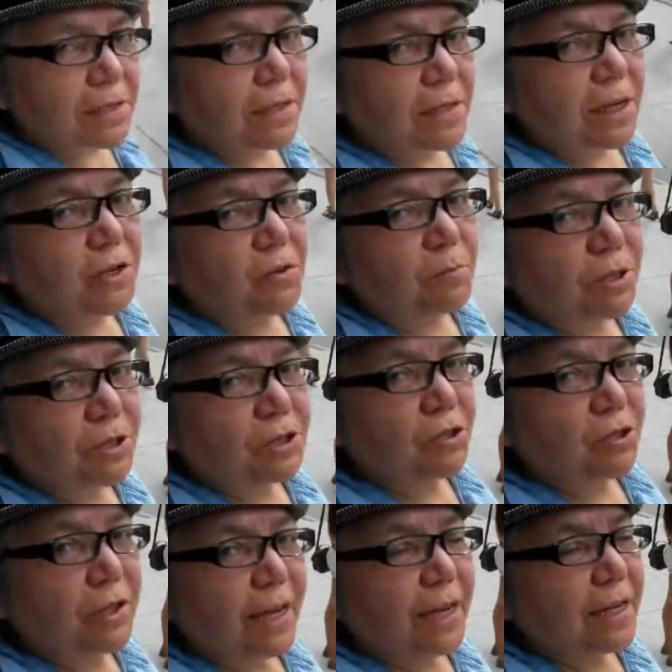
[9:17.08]
to get your
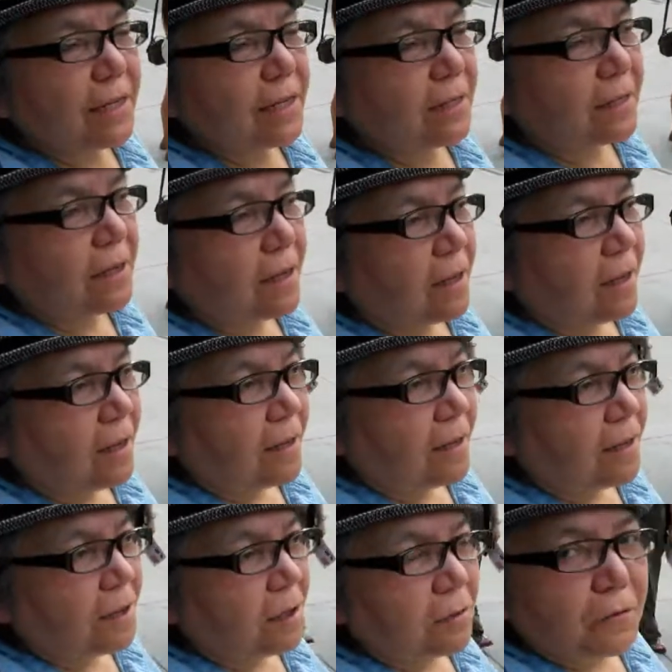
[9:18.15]
picture taken,
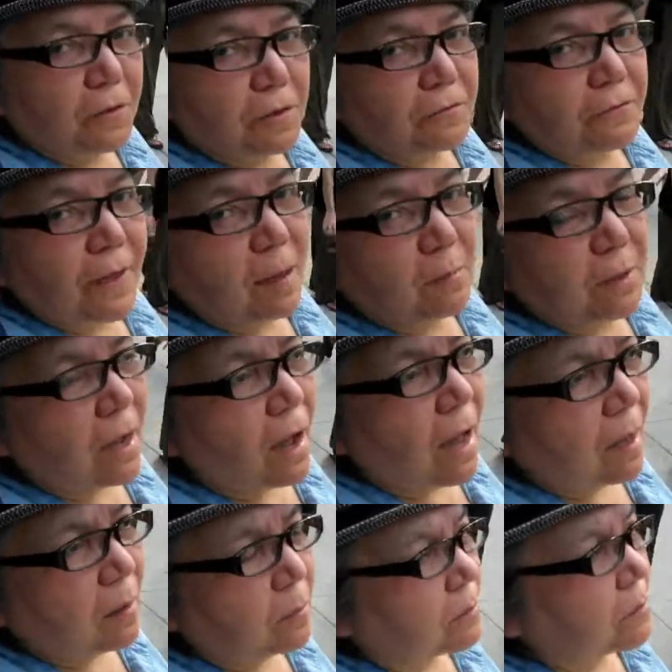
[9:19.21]
you know, for the family
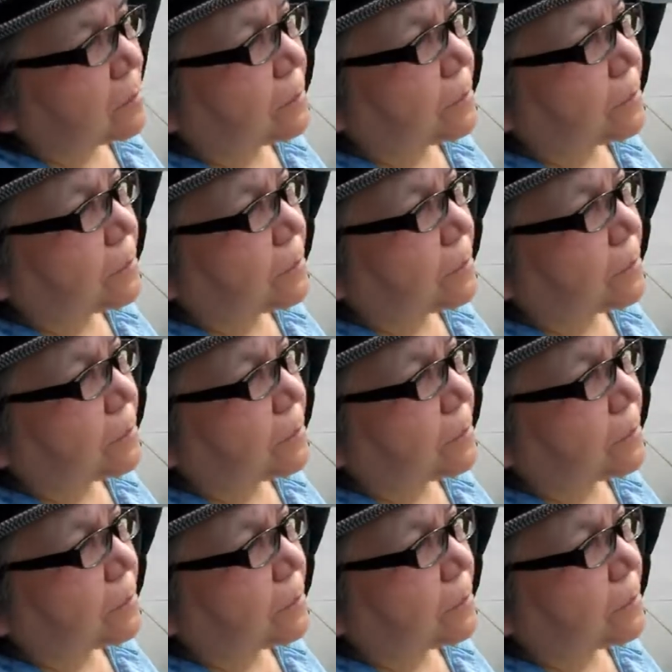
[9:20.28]
album.